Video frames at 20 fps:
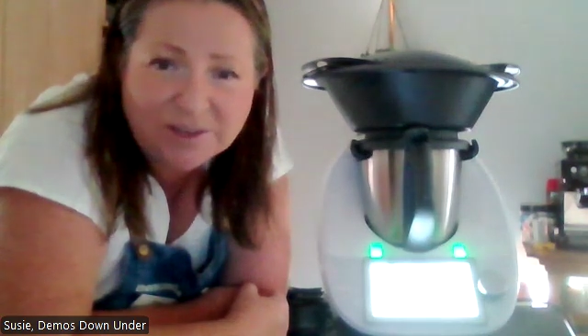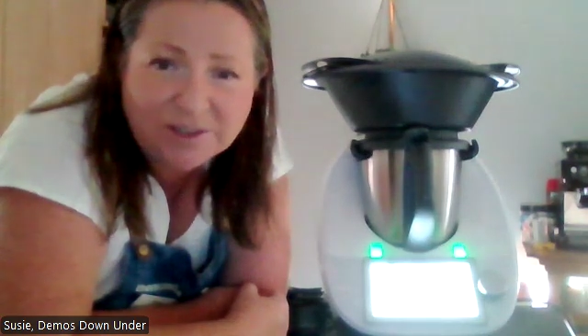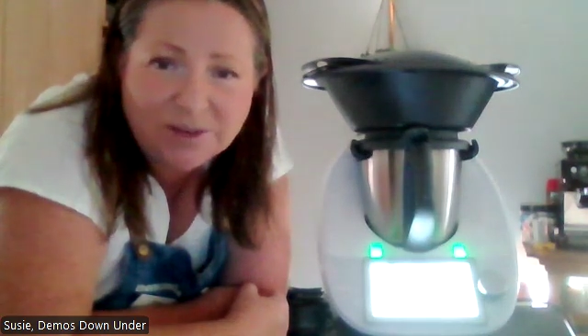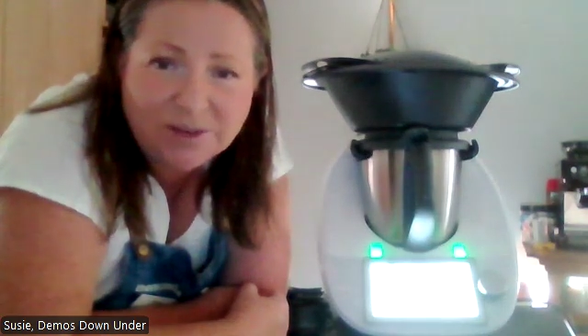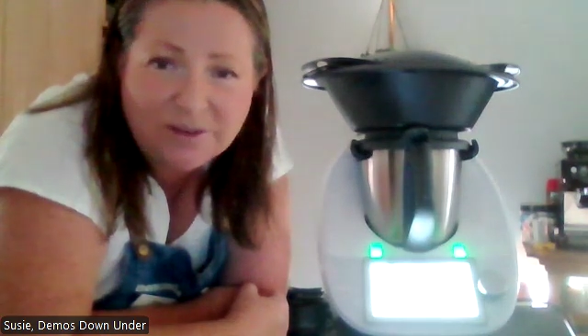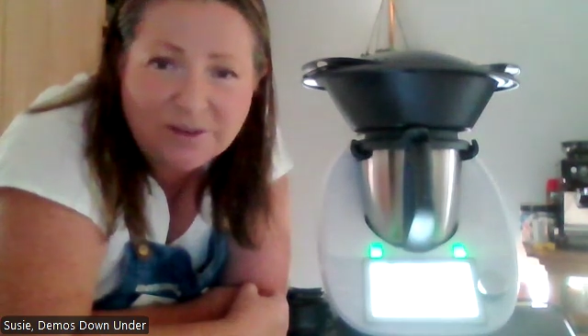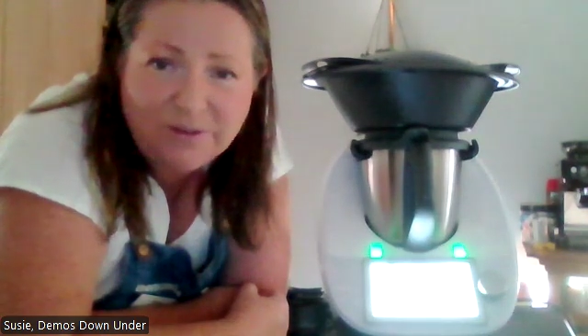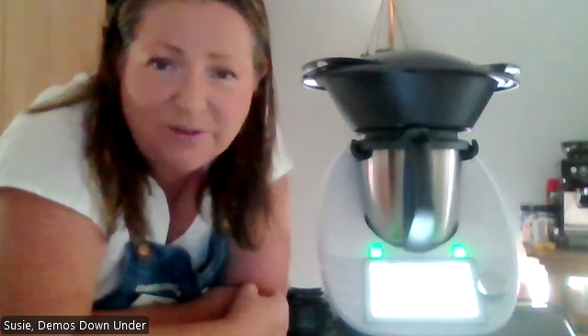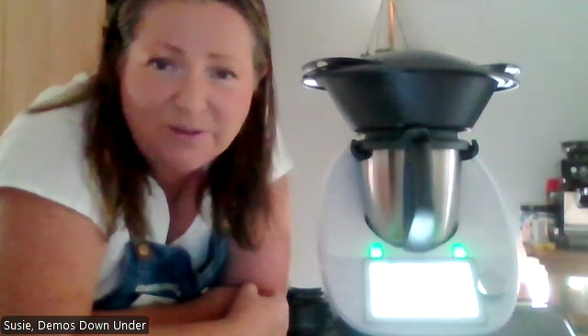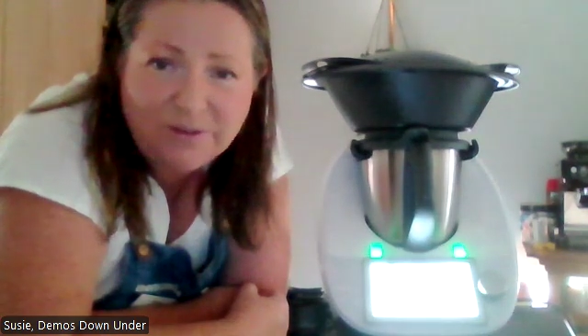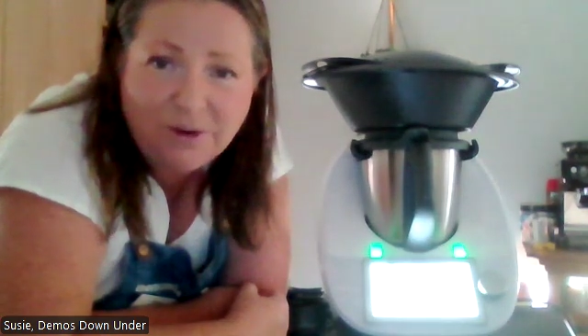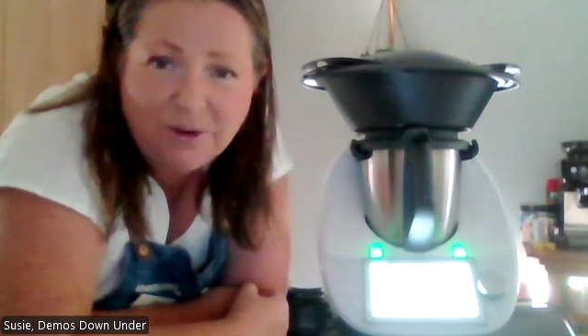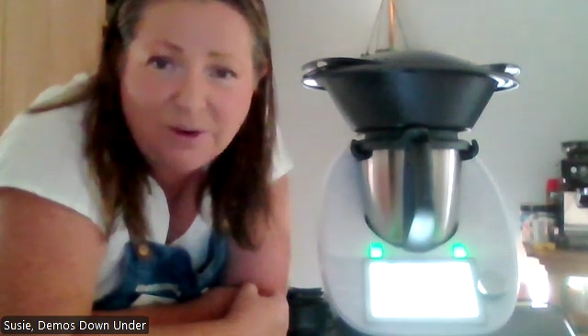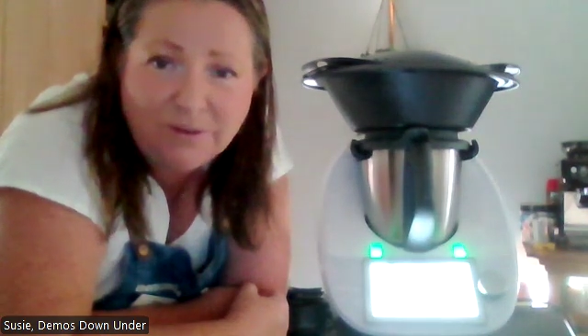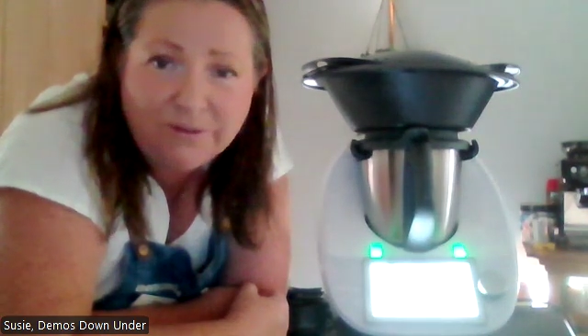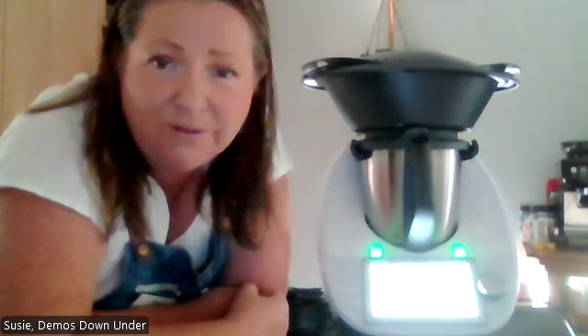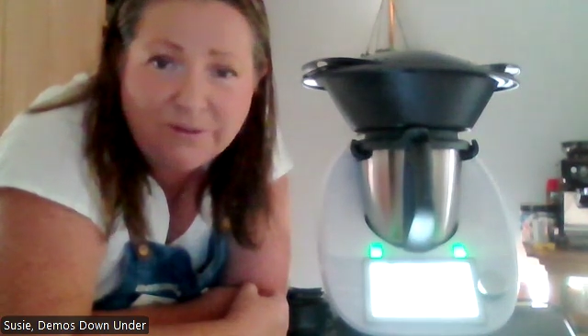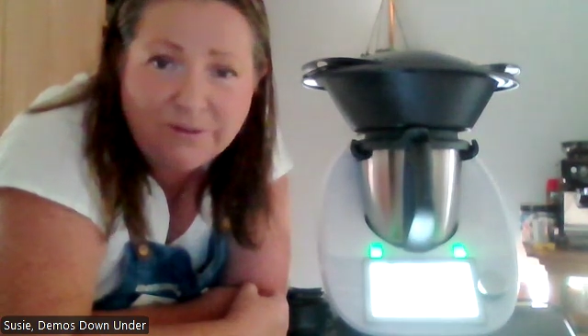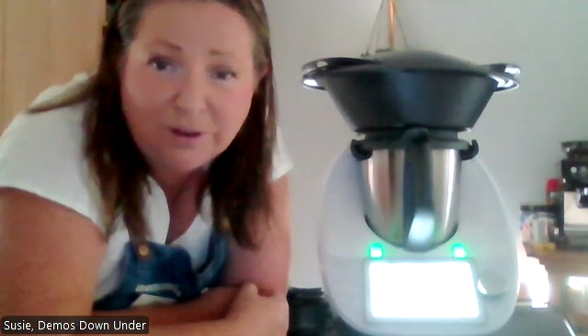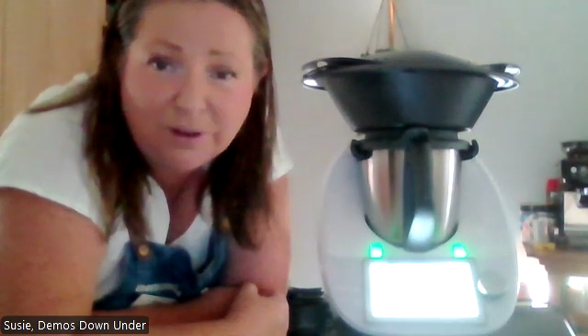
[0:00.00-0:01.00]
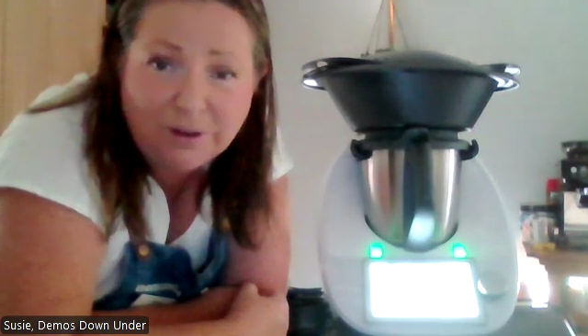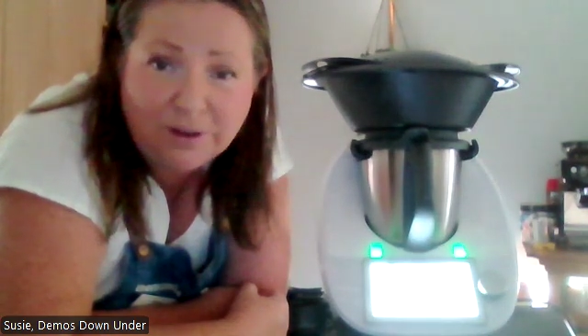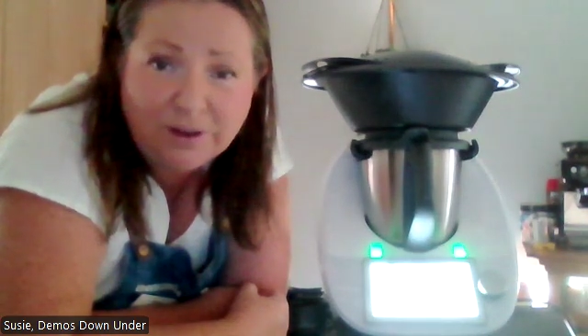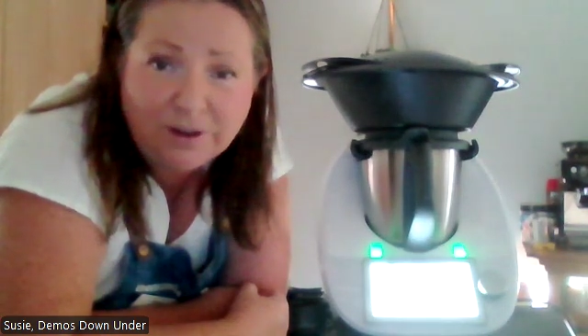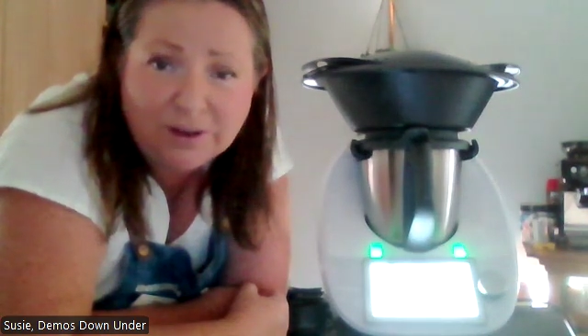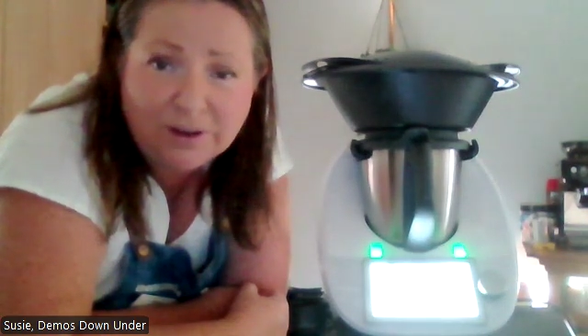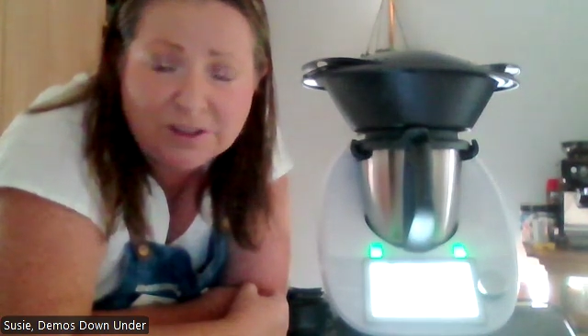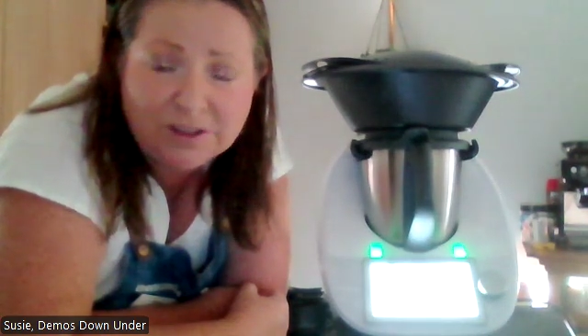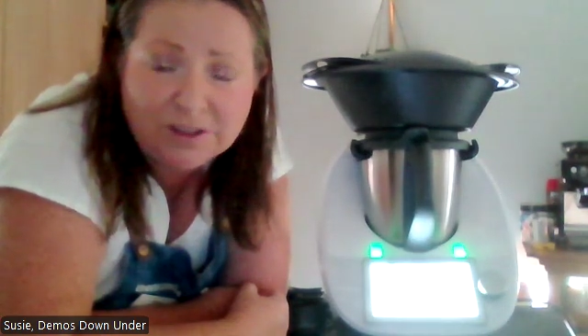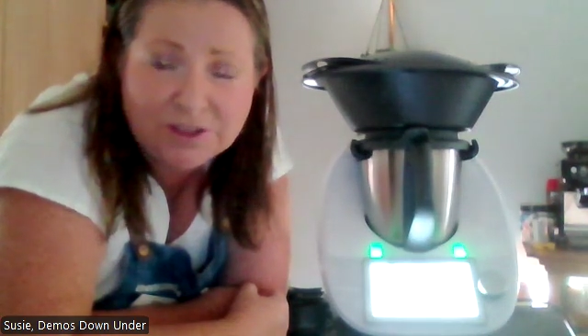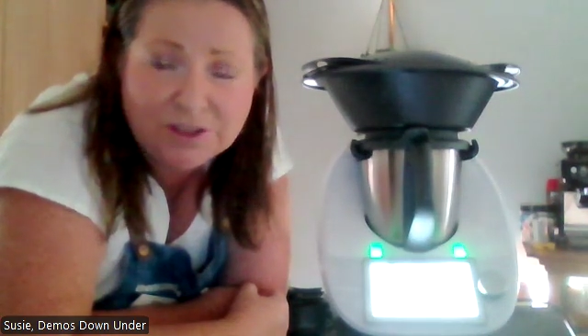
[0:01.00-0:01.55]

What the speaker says: look for food,